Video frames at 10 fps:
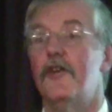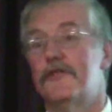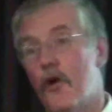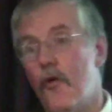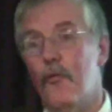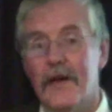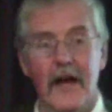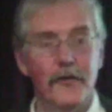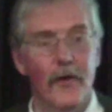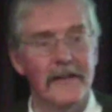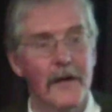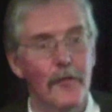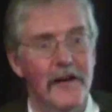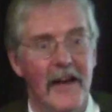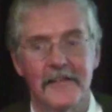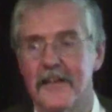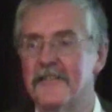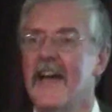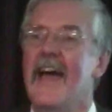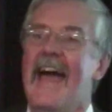So we got great network
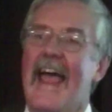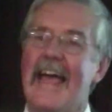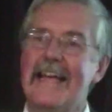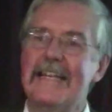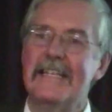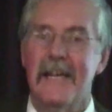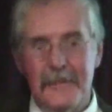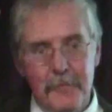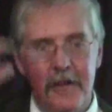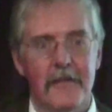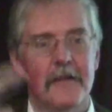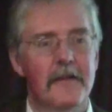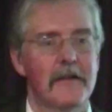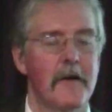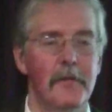access, and the next month the